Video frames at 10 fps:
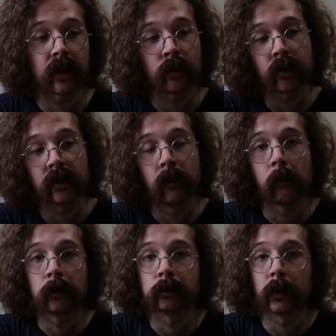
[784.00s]
and I don't want
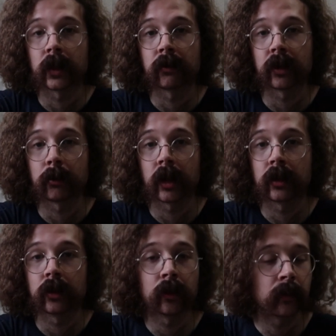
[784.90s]
to make him feel
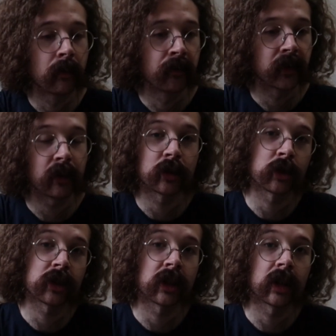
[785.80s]
bad, you know. If it was
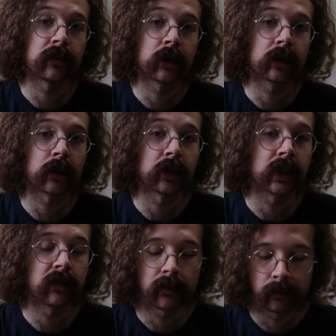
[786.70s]
just in olive oil, I
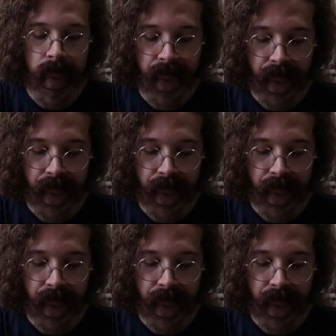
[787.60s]
would give him.